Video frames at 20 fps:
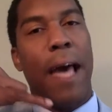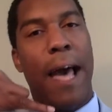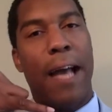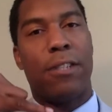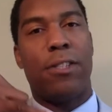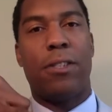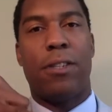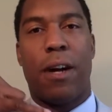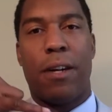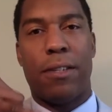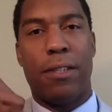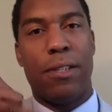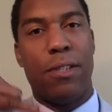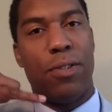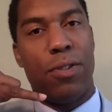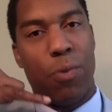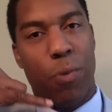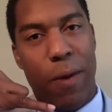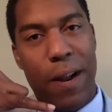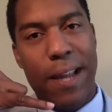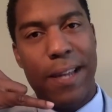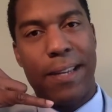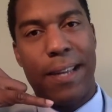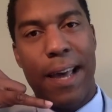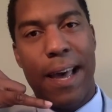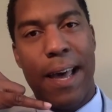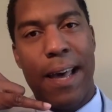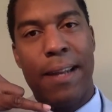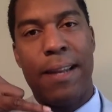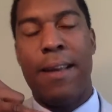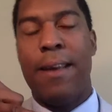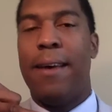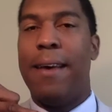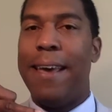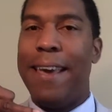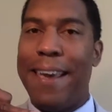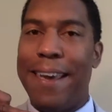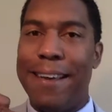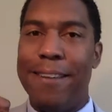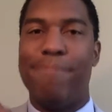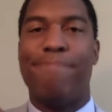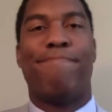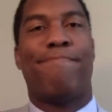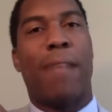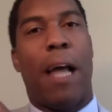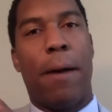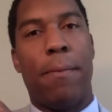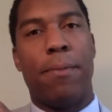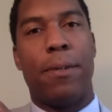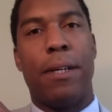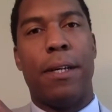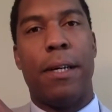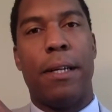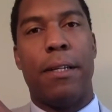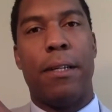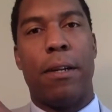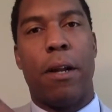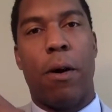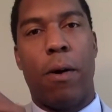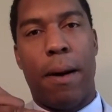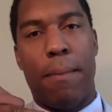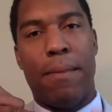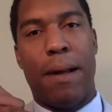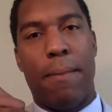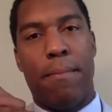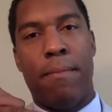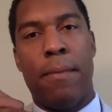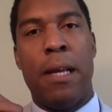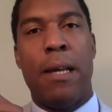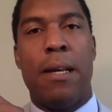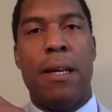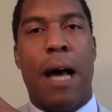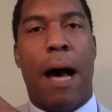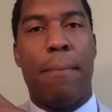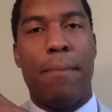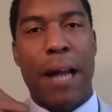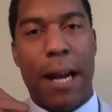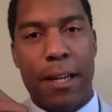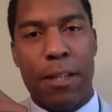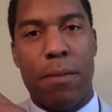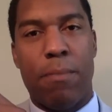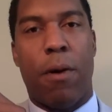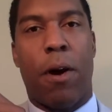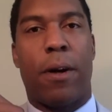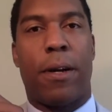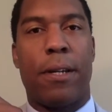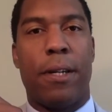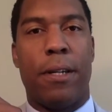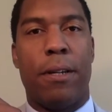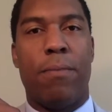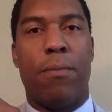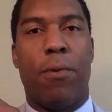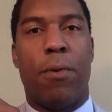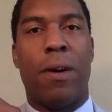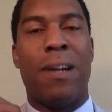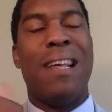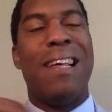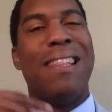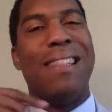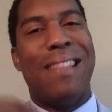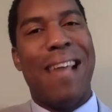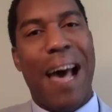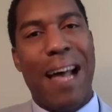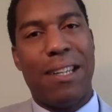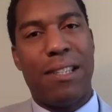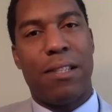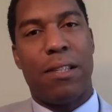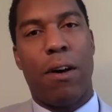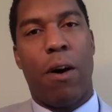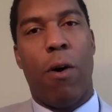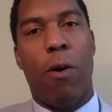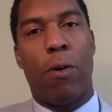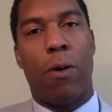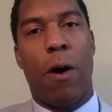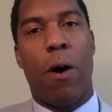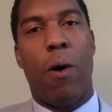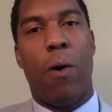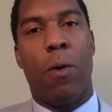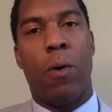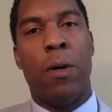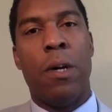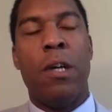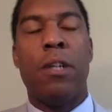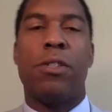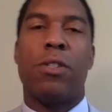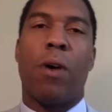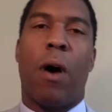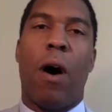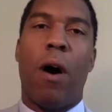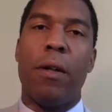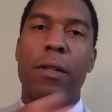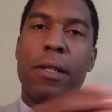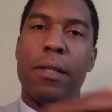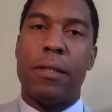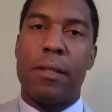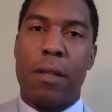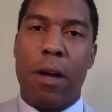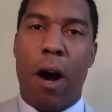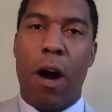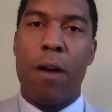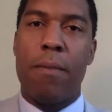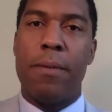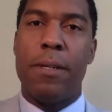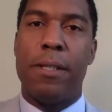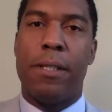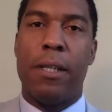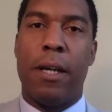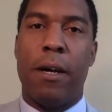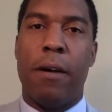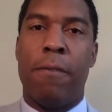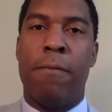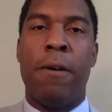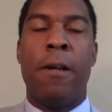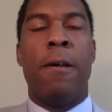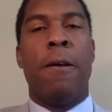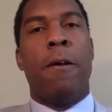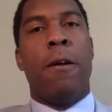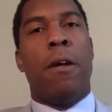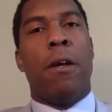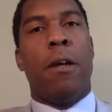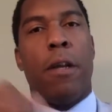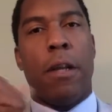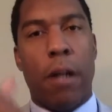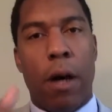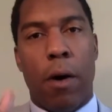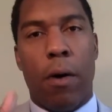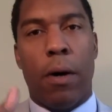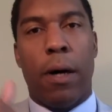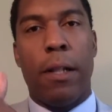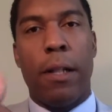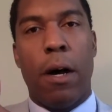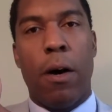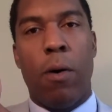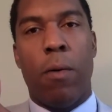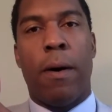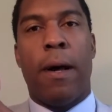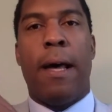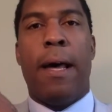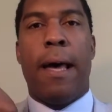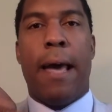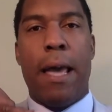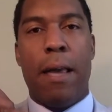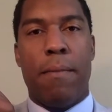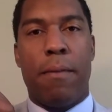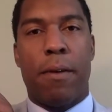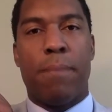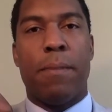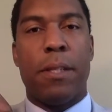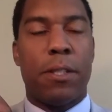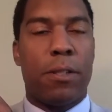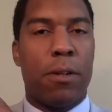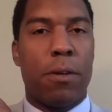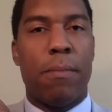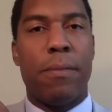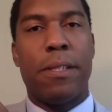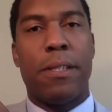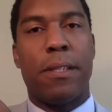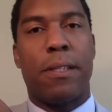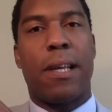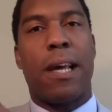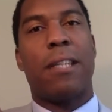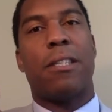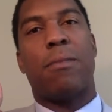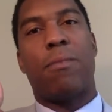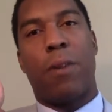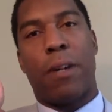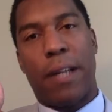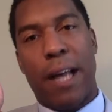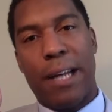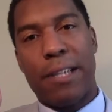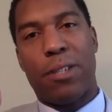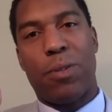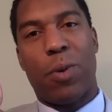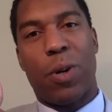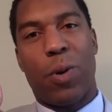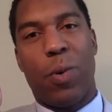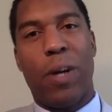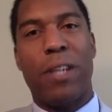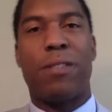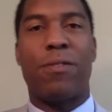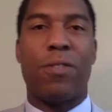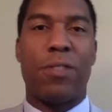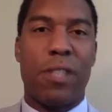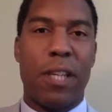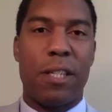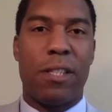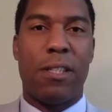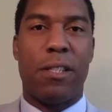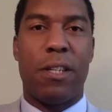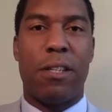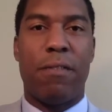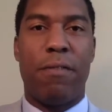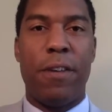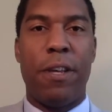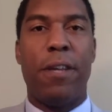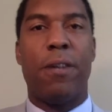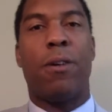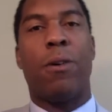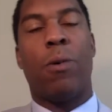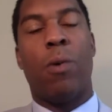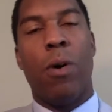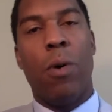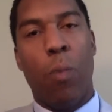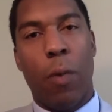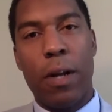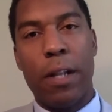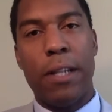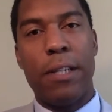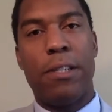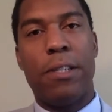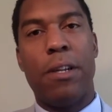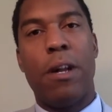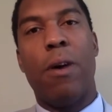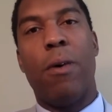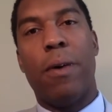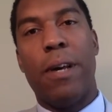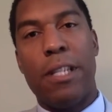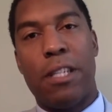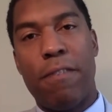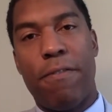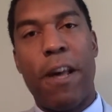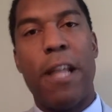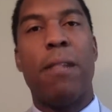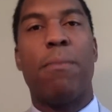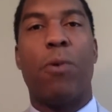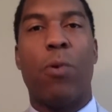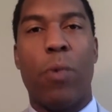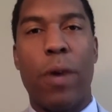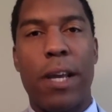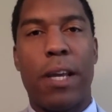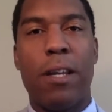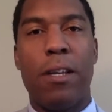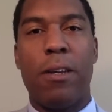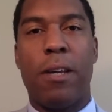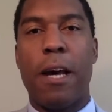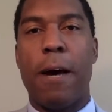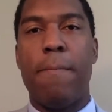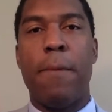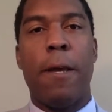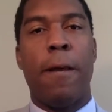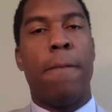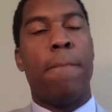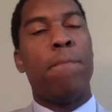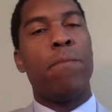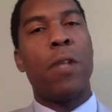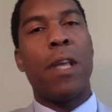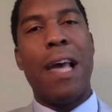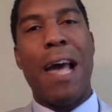I actually talked to this Durran cat and I'm good. You know, I'm not in the market anymore. That's the whole goal. So all this garbage of, you know, hello, hey, Mr. and Mrs. Customer, I got your request for such and such vehicle. Want to let you know it's available. When can you come in?